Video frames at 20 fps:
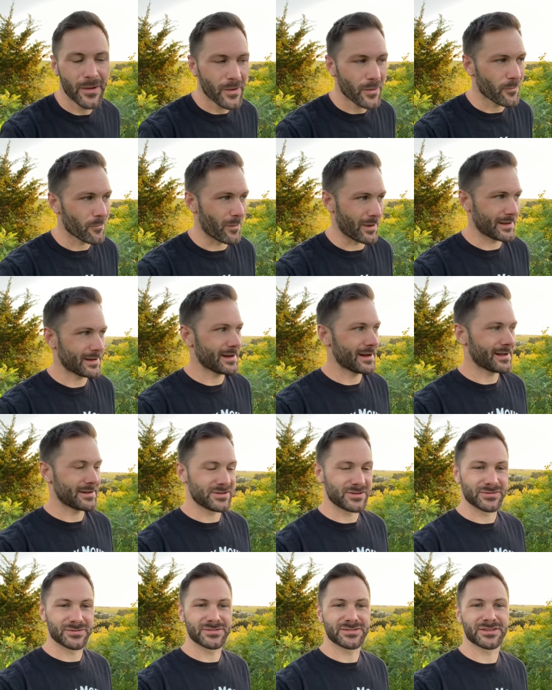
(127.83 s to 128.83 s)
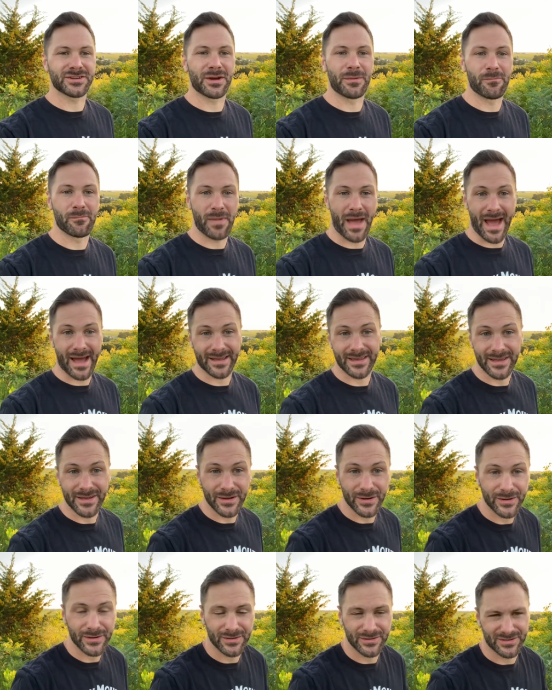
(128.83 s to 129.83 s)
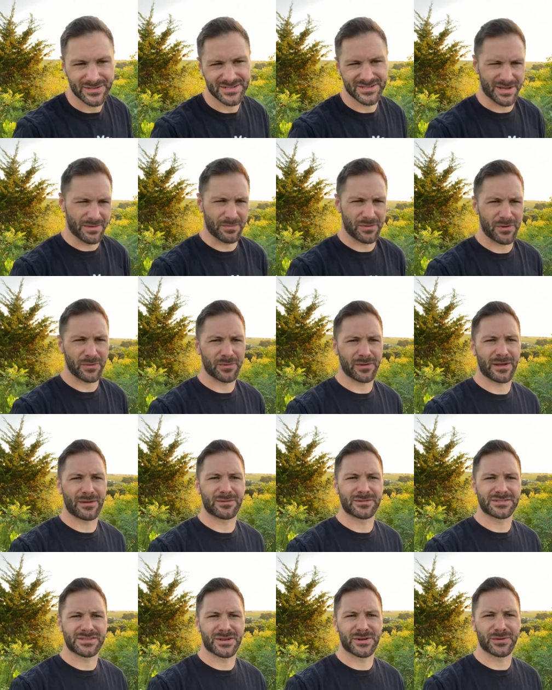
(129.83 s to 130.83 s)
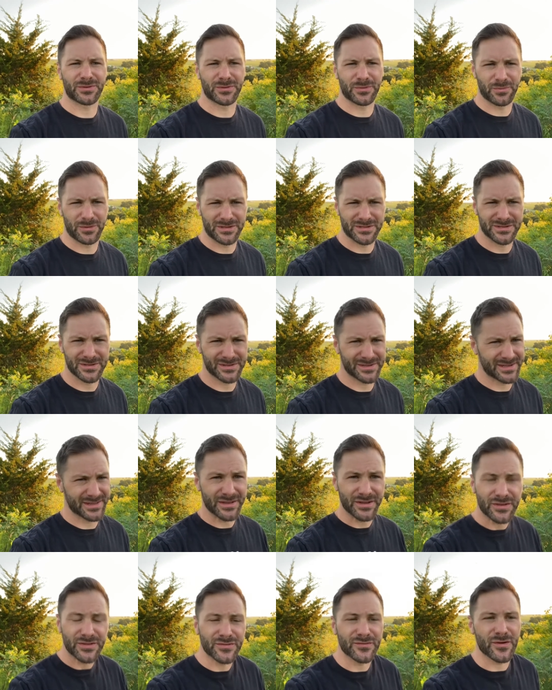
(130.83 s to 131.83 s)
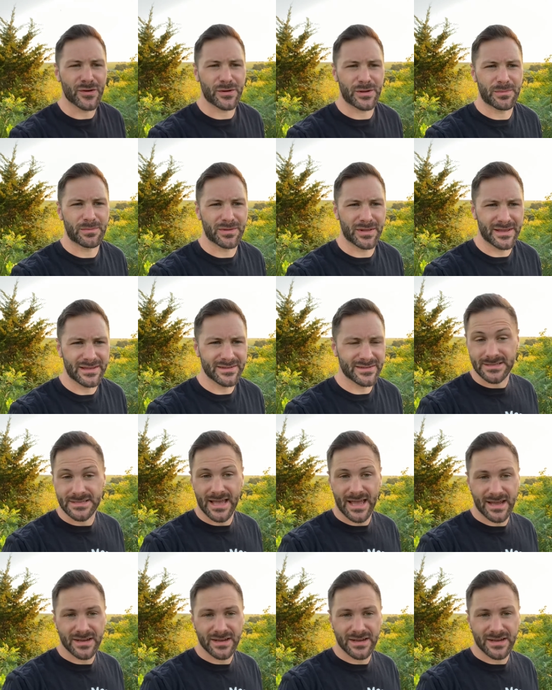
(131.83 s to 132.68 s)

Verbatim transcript: why did I choose to come back here in the summer when I was here in the winter in this very place?